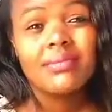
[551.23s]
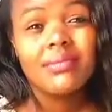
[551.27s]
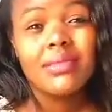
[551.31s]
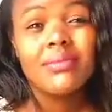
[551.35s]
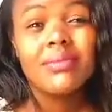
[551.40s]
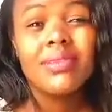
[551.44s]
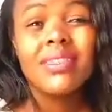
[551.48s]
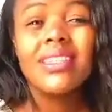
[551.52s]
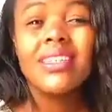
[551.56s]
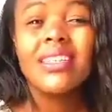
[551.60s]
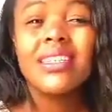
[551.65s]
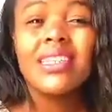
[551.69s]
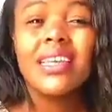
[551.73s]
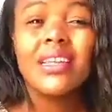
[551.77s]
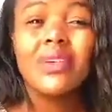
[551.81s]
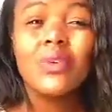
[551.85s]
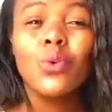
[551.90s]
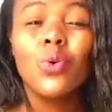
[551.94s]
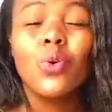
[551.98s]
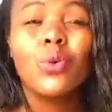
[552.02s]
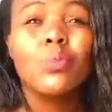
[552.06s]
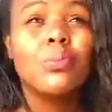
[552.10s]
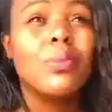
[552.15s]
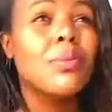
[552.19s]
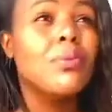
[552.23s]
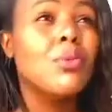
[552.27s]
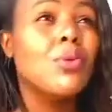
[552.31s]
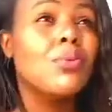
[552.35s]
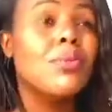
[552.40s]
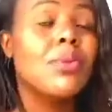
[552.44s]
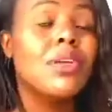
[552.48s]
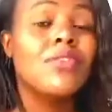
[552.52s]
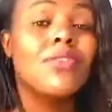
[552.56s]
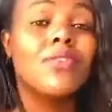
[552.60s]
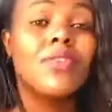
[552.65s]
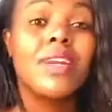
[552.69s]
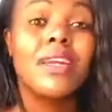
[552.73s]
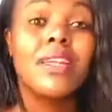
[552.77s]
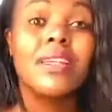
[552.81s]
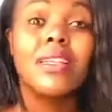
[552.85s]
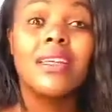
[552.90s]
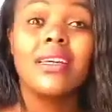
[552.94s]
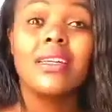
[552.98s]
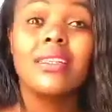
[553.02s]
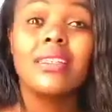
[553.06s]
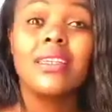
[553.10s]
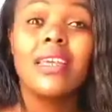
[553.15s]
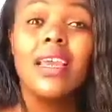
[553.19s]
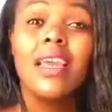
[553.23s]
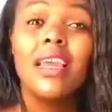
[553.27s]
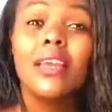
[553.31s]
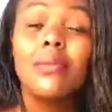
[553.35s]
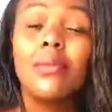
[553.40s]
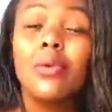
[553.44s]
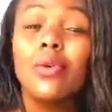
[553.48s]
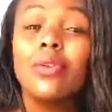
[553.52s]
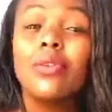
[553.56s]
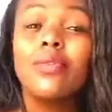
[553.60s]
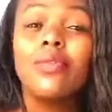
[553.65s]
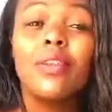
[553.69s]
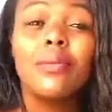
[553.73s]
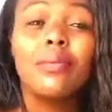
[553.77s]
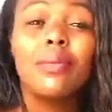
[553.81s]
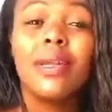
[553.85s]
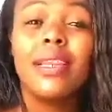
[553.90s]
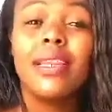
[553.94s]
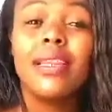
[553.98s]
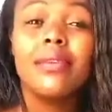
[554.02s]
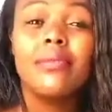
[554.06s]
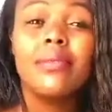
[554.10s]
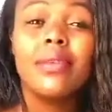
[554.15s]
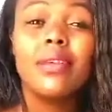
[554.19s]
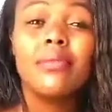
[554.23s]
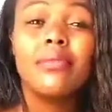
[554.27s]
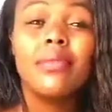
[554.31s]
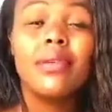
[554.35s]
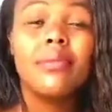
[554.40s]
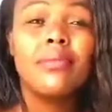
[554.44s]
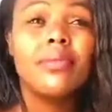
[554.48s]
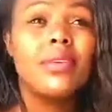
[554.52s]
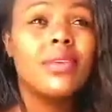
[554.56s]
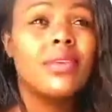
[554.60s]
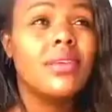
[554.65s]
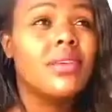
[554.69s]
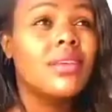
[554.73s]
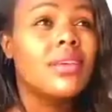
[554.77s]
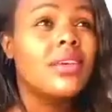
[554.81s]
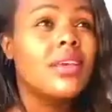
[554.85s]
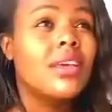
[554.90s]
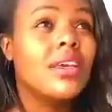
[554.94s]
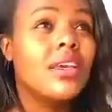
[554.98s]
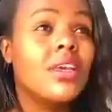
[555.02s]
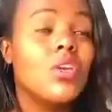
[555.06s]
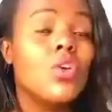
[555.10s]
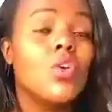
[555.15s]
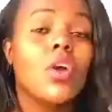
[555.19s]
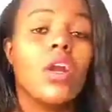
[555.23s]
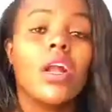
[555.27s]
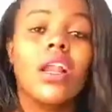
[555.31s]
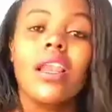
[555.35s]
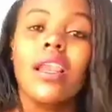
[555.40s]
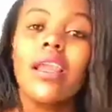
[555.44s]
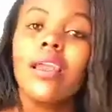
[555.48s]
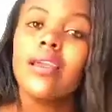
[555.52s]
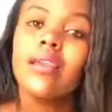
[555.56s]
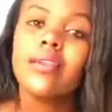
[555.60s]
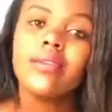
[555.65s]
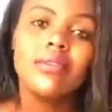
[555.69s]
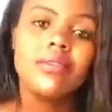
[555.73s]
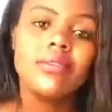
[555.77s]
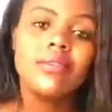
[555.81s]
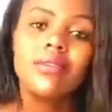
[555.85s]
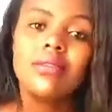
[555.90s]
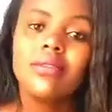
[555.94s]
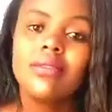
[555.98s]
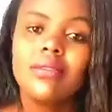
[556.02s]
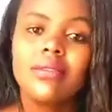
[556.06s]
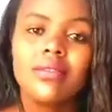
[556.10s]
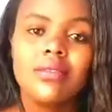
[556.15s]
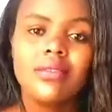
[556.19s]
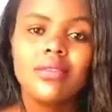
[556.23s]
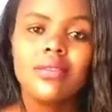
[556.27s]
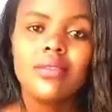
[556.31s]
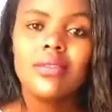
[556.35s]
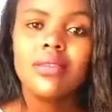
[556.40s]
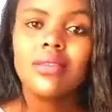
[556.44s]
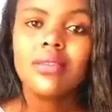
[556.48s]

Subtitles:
maybe things are, or maybe you might find that because of the pandemic, maybe your clients,